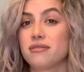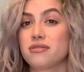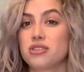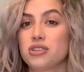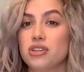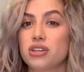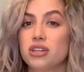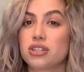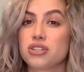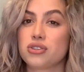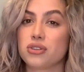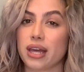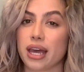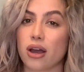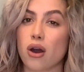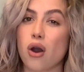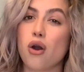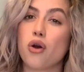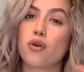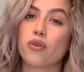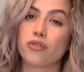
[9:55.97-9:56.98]
So you can do like
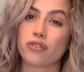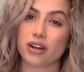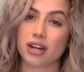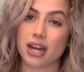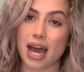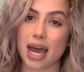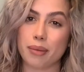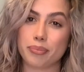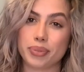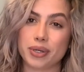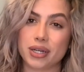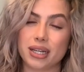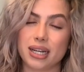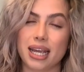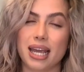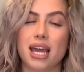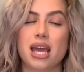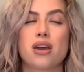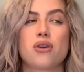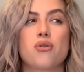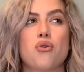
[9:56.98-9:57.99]
overnight
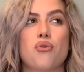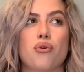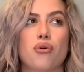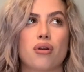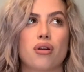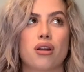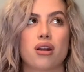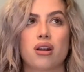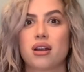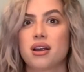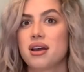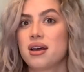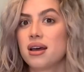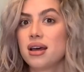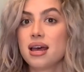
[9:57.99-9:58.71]
pudding or